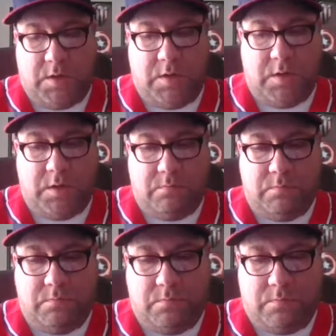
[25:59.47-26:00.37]

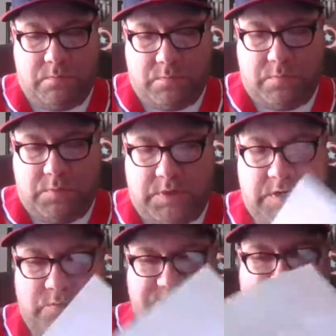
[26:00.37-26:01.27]
And
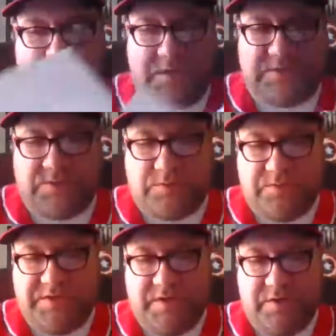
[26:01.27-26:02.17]
there was something else I was
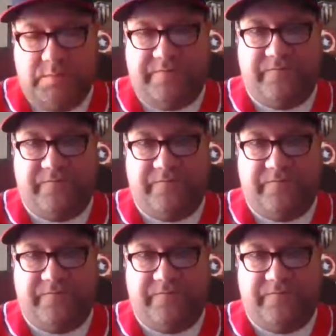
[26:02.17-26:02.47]
going to tell you